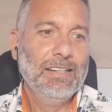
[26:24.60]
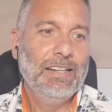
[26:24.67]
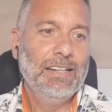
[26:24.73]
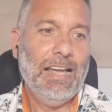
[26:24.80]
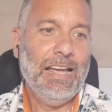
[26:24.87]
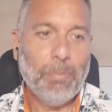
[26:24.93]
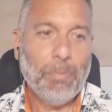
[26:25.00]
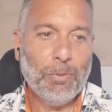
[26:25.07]

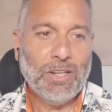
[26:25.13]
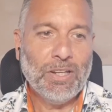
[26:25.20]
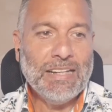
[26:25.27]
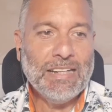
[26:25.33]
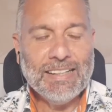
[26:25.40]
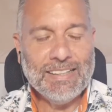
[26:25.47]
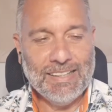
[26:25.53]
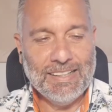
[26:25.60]
Everybody
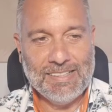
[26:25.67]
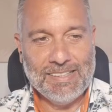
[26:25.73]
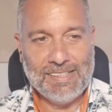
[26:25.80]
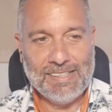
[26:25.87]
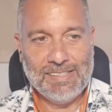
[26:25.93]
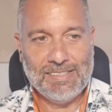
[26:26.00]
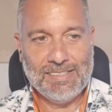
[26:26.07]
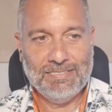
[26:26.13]
needed it, he
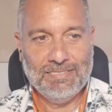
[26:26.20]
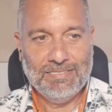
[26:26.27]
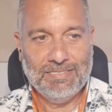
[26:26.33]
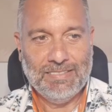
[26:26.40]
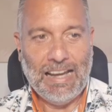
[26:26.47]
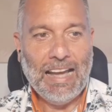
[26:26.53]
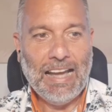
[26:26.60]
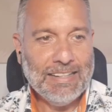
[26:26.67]
says.
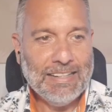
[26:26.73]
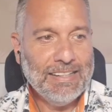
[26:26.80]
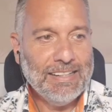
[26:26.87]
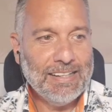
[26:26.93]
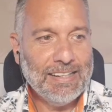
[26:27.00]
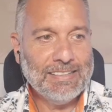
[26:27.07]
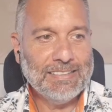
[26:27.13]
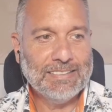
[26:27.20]
I
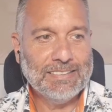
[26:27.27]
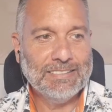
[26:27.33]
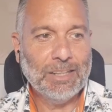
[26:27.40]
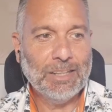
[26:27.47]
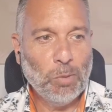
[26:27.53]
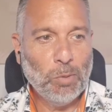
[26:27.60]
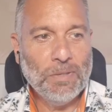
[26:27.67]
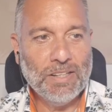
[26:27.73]
needed it, the
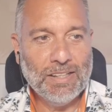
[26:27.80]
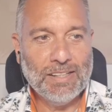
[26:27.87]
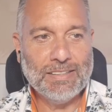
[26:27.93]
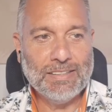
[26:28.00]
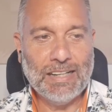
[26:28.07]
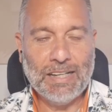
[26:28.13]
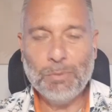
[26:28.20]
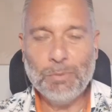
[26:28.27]
club needed
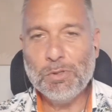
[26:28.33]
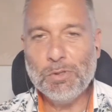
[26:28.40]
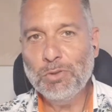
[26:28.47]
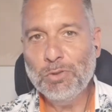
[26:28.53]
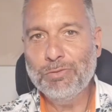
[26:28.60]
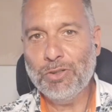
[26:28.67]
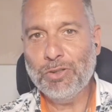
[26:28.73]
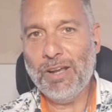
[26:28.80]
it, and it was
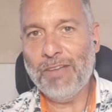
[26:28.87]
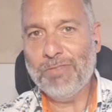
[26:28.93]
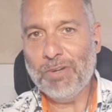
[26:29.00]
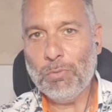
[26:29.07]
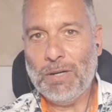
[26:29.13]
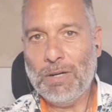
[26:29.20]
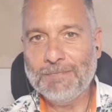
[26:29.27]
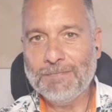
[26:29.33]
good for
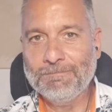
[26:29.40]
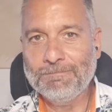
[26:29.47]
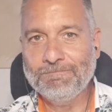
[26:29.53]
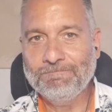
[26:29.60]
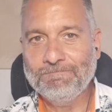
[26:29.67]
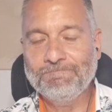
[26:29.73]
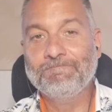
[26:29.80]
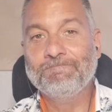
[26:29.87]
everyone.
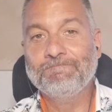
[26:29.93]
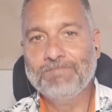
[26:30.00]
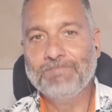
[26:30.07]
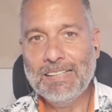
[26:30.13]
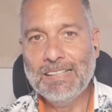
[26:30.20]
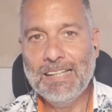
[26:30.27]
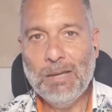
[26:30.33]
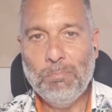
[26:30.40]

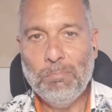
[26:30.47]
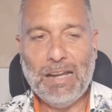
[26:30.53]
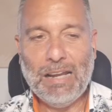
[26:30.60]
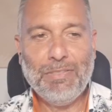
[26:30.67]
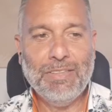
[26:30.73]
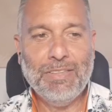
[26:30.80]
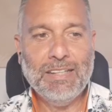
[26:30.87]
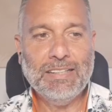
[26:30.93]
But I
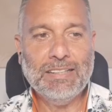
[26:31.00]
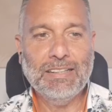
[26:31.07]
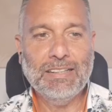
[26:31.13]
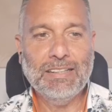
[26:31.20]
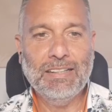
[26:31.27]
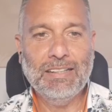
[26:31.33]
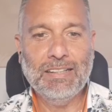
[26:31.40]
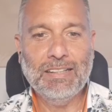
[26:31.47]
think
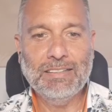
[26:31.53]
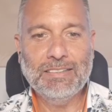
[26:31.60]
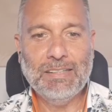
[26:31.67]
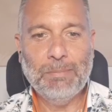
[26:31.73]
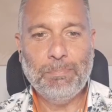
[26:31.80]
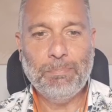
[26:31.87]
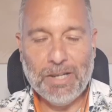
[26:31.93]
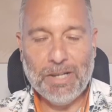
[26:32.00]

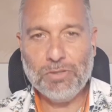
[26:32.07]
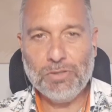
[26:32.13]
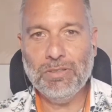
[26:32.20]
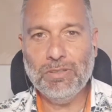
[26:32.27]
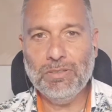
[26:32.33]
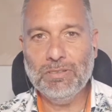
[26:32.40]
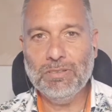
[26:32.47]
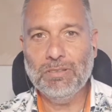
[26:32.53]
the
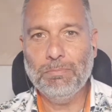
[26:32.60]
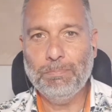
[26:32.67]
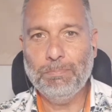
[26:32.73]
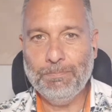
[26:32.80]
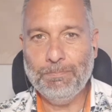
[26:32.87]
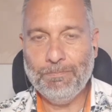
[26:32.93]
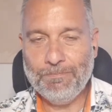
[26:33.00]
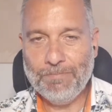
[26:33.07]
personal
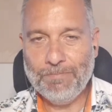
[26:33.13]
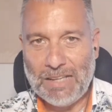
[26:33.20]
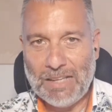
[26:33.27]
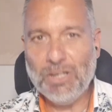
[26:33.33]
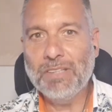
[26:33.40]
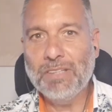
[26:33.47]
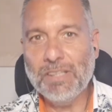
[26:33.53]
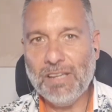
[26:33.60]

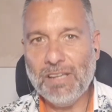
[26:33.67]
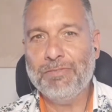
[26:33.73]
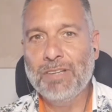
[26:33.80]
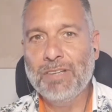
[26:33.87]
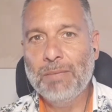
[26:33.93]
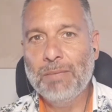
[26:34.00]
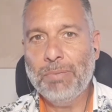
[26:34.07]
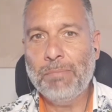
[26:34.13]
agendas have
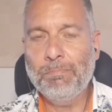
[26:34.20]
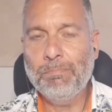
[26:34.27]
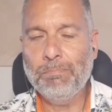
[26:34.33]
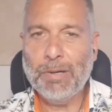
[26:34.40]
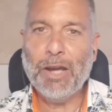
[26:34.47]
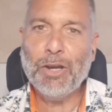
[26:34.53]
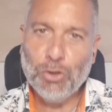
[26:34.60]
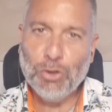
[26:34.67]
been
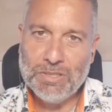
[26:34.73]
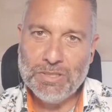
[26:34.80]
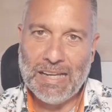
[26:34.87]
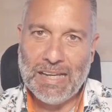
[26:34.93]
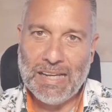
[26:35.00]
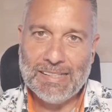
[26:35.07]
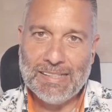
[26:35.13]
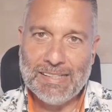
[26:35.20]

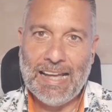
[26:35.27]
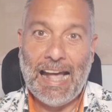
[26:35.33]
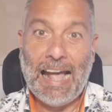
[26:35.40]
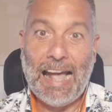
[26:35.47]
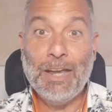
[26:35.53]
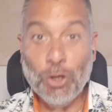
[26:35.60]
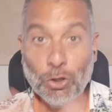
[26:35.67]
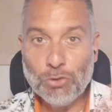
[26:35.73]
prioritized here,
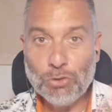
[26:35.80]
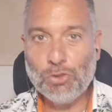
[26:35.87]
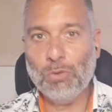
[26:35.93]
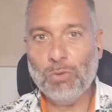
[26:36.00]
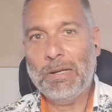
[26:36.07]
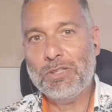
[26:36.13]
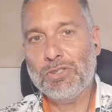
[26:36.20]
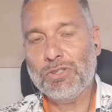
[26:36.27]
and not so
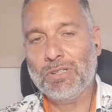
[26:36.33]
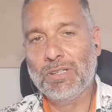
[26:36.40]
much